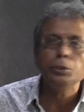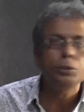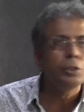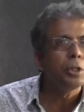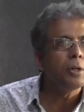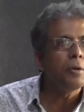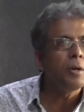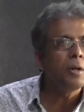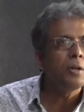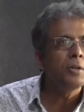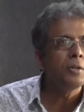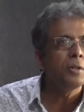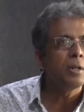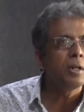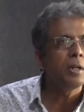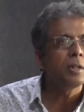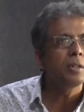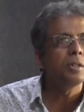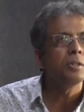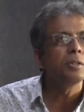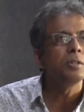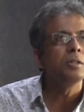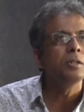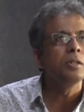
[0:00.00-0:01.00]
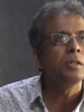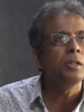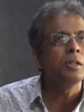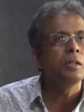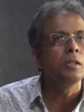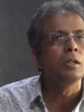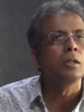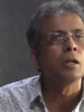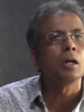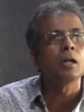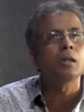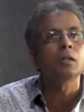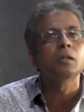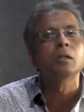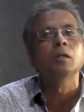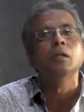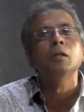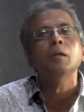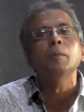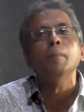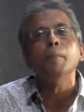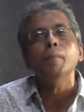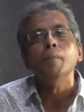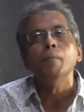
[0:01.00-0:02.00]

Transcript: The general intellect is indeed not